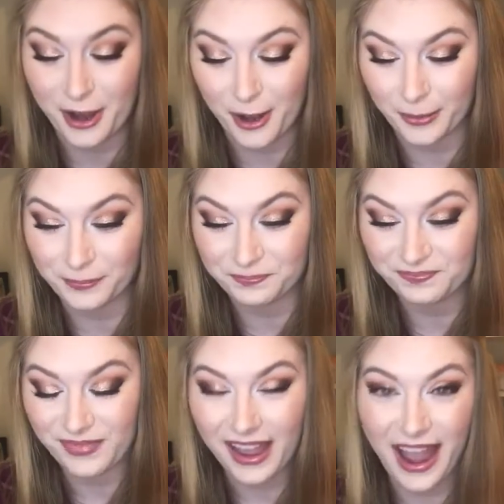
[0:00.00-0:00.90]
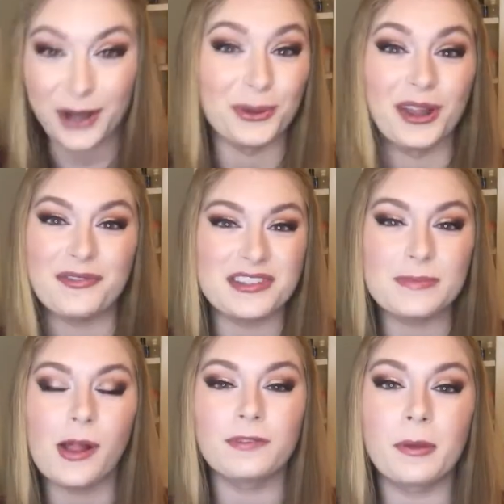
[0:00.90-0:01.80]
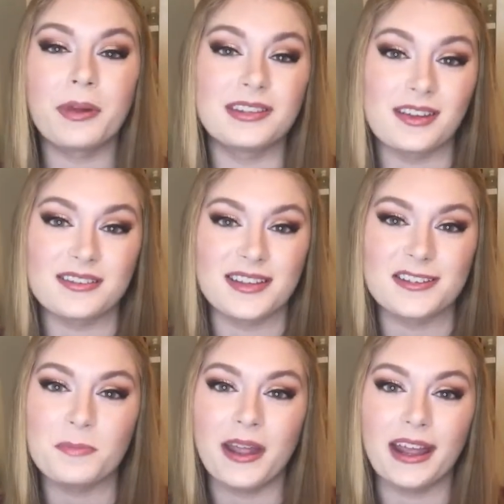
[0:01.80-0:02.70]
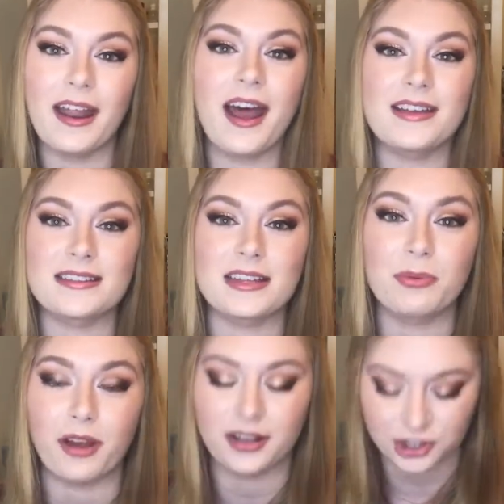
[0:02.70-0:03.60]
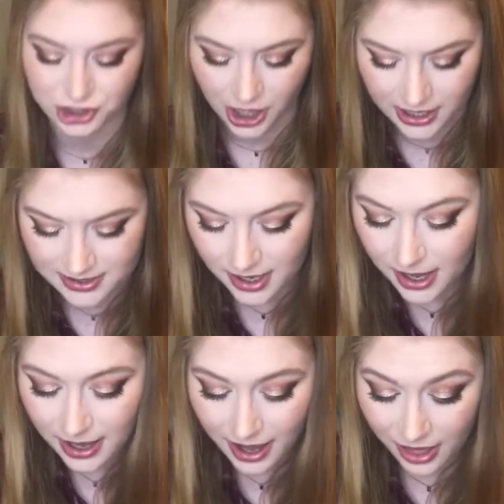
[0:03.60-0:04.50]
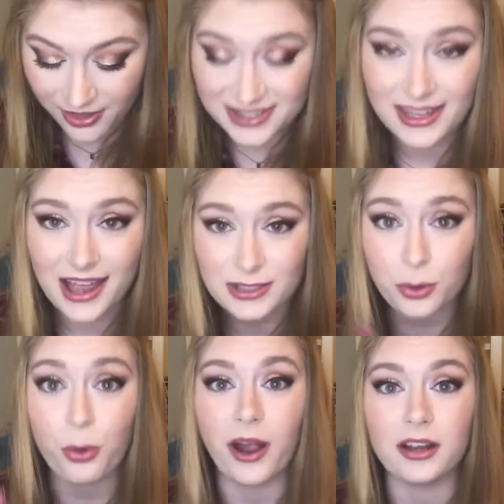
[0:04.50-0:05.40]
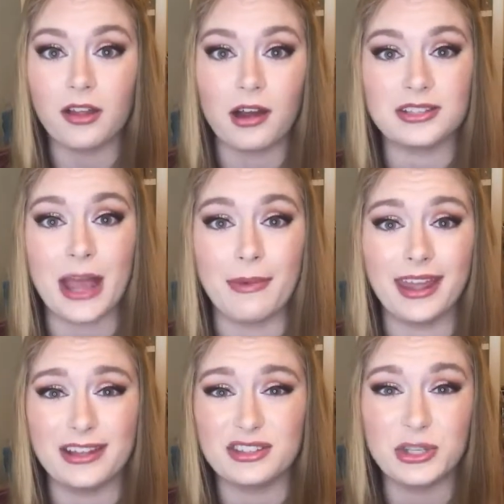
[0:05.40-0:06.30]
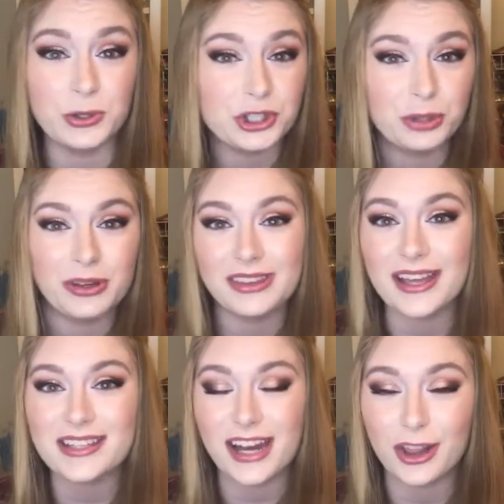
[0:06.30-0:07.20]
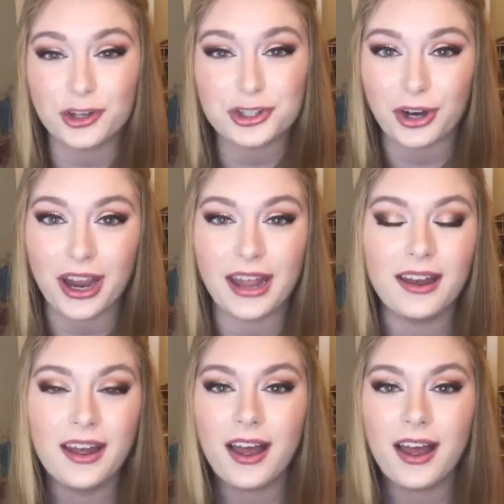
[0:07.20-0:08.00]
I don't love the smell of it, but it does dissipate as the product dries. And this lasts quite a long time. I ate sushi with this and it looked great.